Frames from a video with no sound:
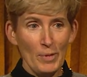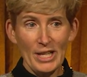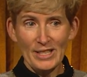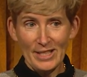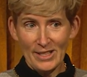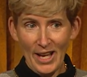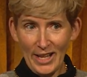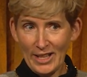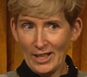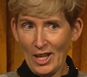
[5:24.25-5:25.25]
because he's
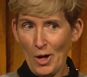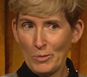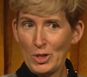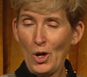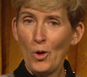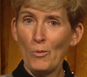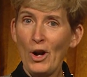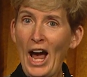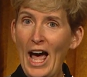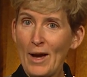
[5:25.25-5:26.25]
not an alum, so
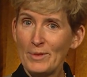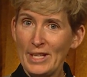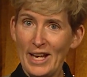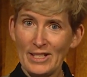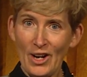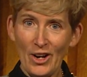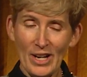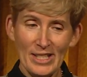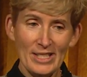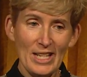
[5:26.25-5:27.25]
perhaps as our
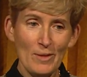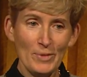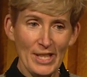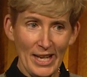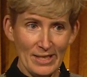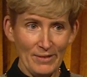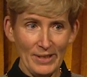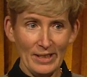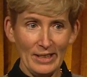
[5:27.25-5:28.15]
esteemed scientific